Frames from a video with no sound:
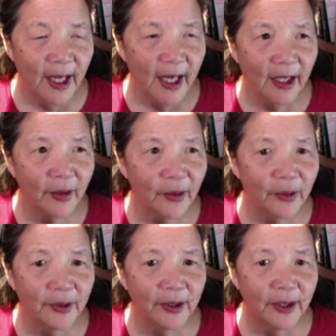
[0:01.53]

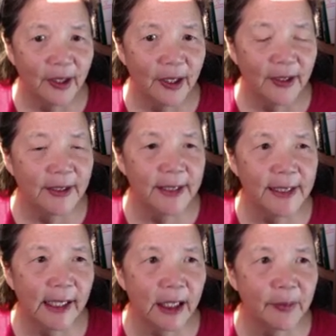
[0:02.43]
Hello, this is
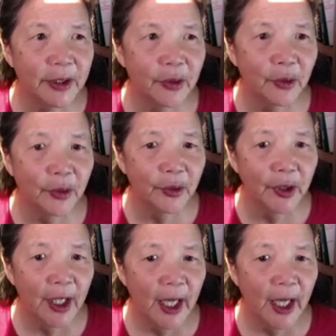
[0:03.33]
Ellen Madono,